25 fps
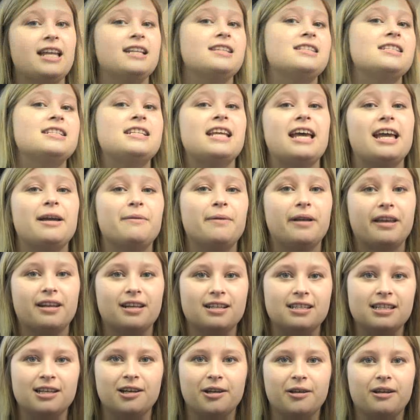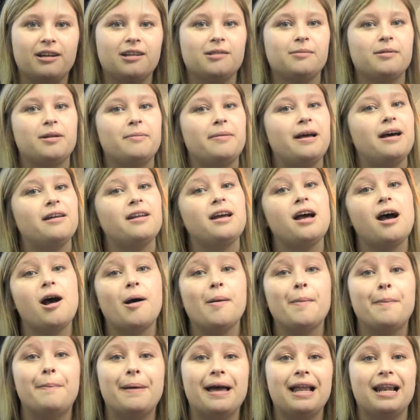and today we're going to tell you a little bit about
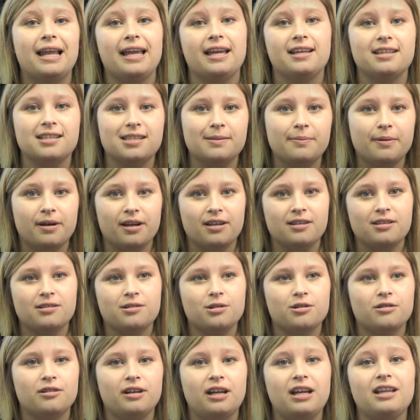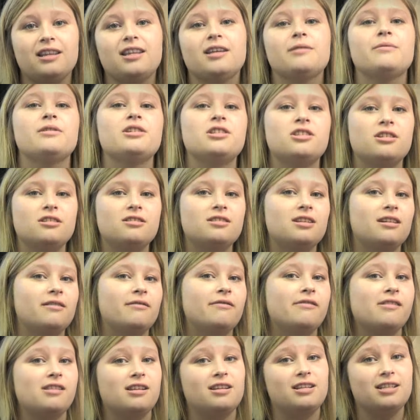our ballet-inspired story that we're shooting
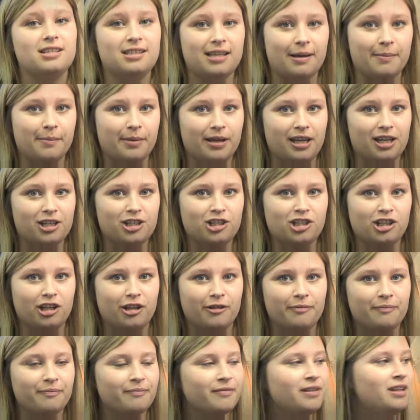for the December issue.